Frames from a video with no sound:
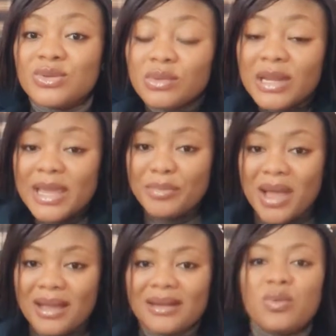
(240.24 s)
to lay
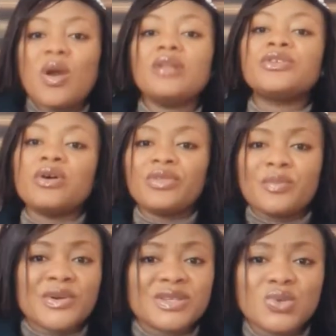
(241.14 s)
back while the other
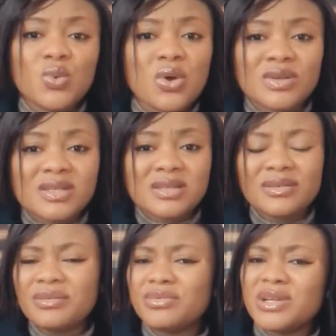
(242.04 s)
person works.
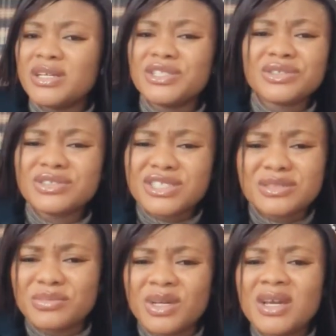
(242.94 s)

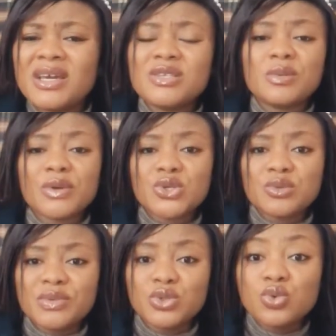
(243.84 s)
Relationship is supposed
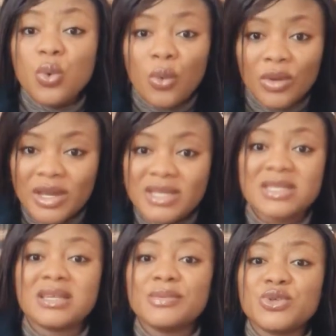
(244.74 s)
to be dual,
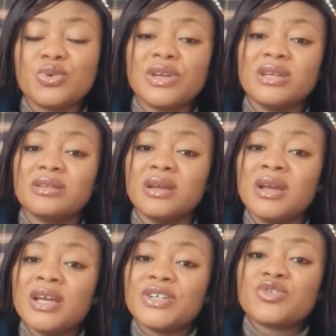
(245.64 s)
except you're in
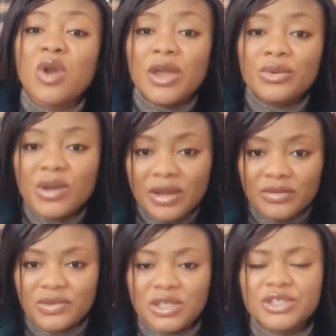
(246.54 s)
a trio kind
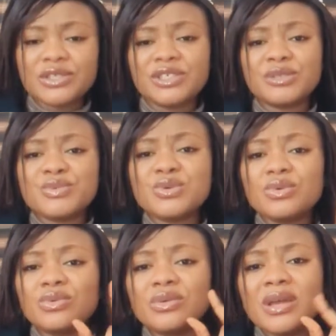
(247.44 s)
of relationship.
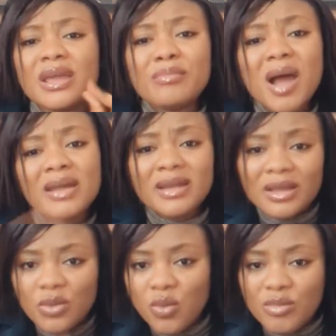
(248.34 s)
So, a man
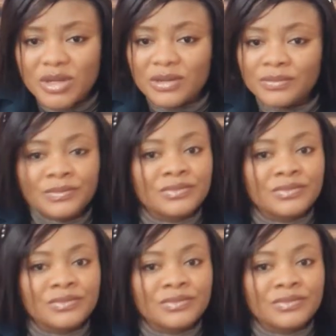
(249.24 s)
and a woman.